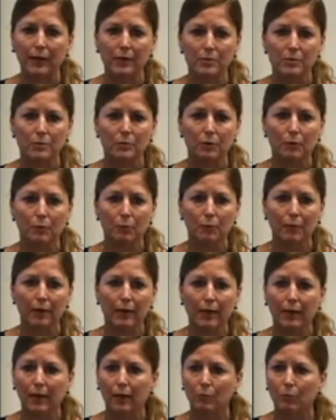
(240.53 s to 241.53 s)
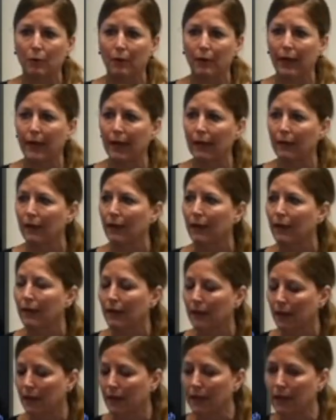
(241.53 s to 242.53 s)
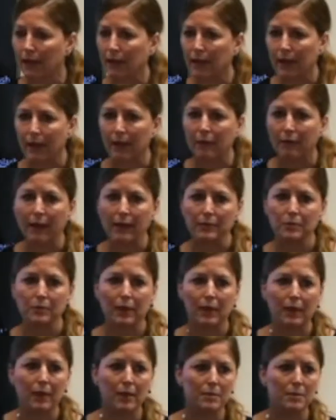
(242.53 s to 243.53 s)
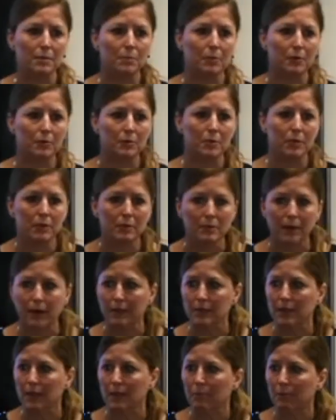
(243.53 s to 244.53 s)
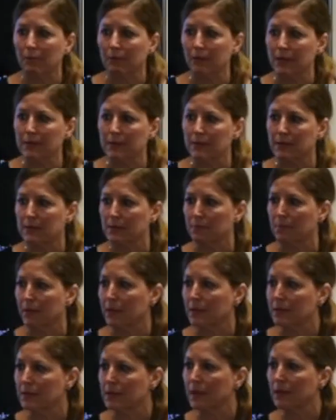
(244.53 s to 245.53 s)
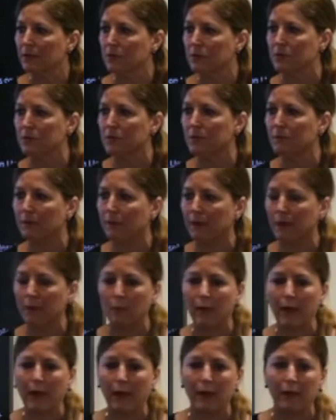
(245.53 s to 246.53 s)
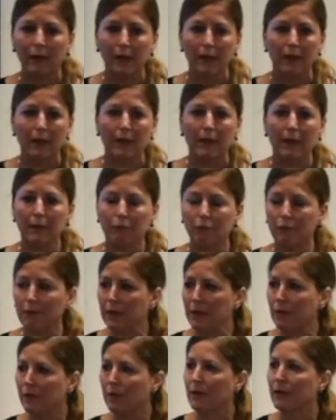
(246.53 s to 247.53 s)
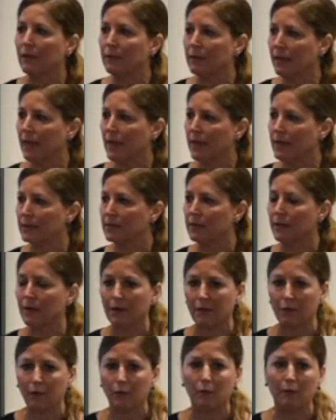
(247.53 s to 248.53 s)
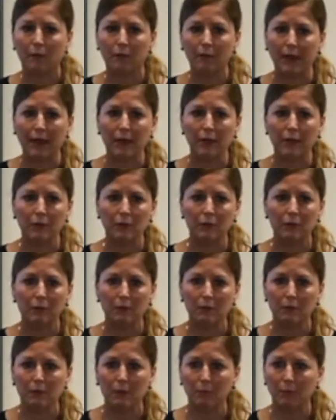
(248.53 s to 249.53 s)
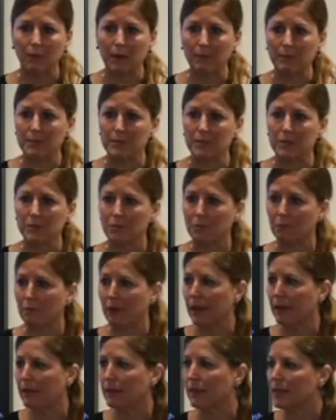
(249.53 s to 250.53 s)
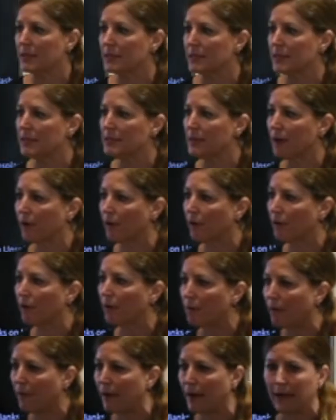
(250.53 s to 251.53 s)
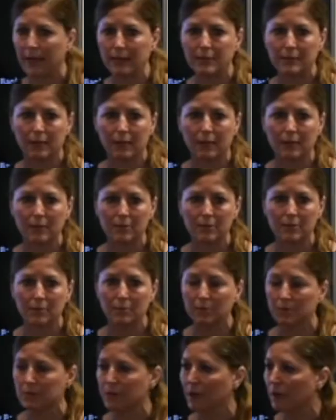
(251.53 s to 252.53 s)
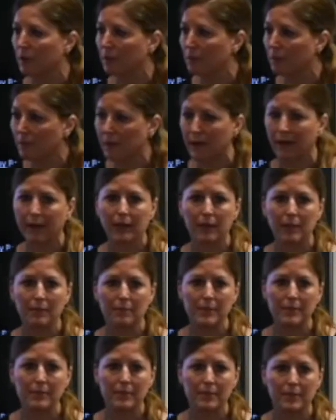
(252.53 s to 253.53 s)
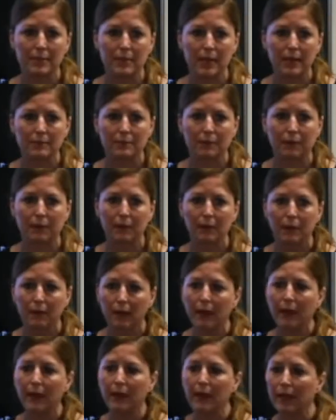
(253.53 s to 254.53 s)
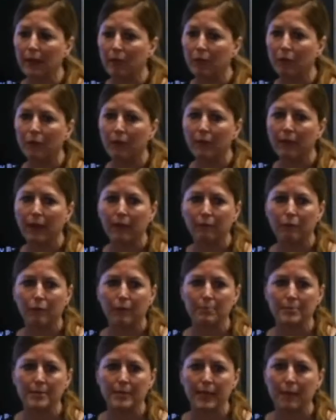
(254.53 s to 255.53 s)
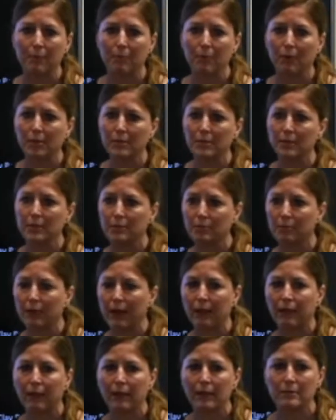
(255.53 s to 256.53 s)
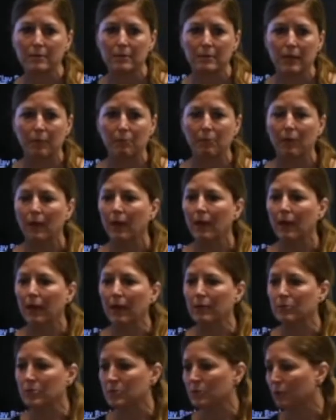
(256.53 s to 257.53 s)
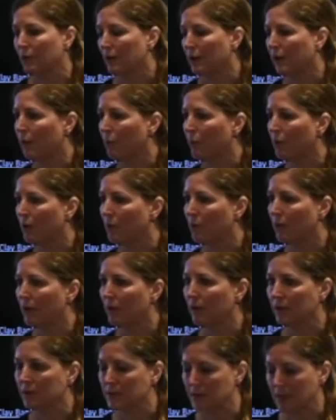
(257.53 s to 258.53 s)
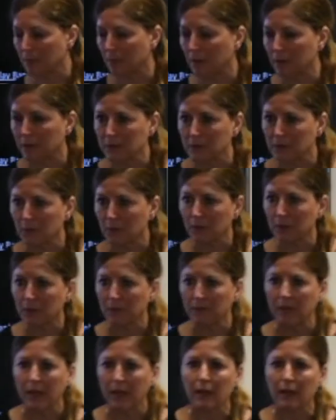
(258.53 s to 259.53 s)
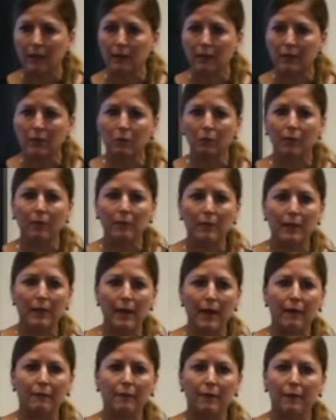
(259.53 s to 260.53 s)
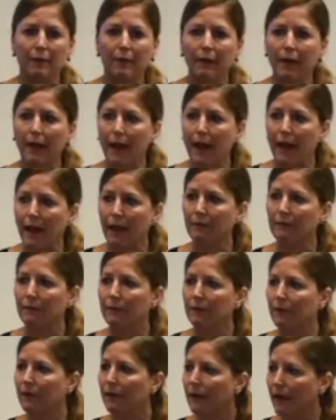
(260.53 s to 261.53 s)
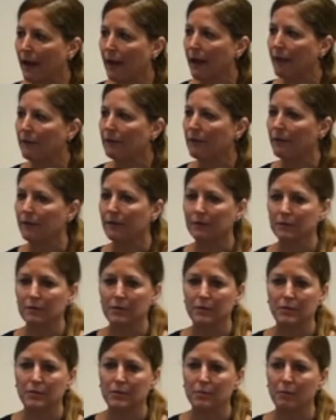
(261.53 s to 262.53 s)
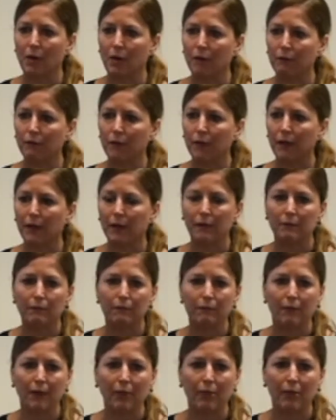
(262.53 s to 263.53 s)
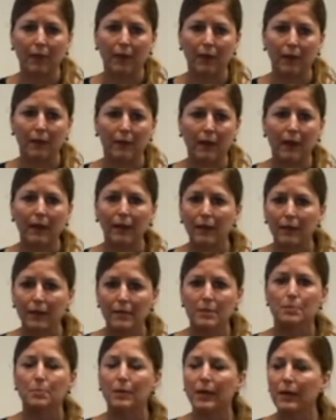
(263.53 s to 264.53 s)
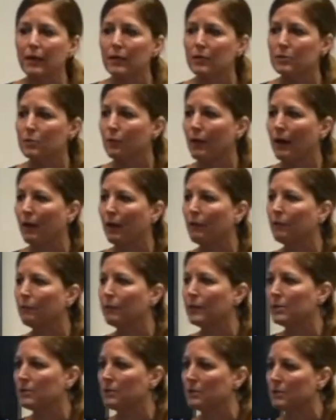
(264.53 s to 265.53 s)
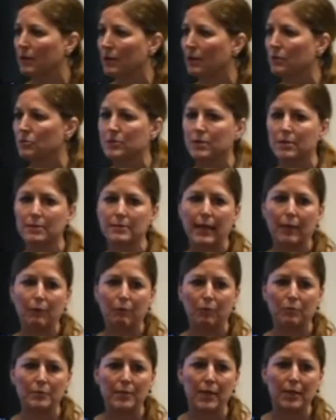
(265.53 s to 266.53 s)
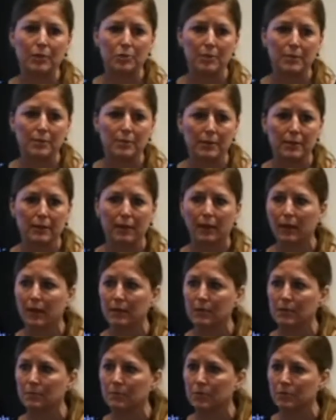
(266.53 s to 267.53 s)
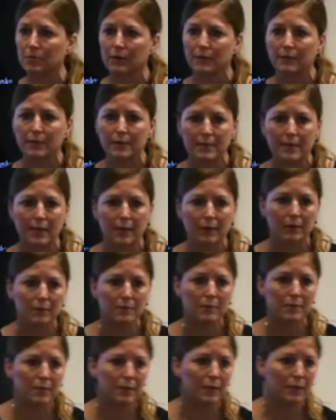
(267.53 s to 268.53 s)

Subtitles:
a store where he could work in, and he could interact with the customers and talk to the baristas, because he understood very well that if we don't get this, our core value proposition right, this is our core product to the consumers, we're not going to be successful. And he learned that from Sam Walton directly. Sam used to work at Walmart, and Sam Walton told him, you are never, ever, ever too small for the front line. And at Expedia as well, we used to take rotations in the customer service centers.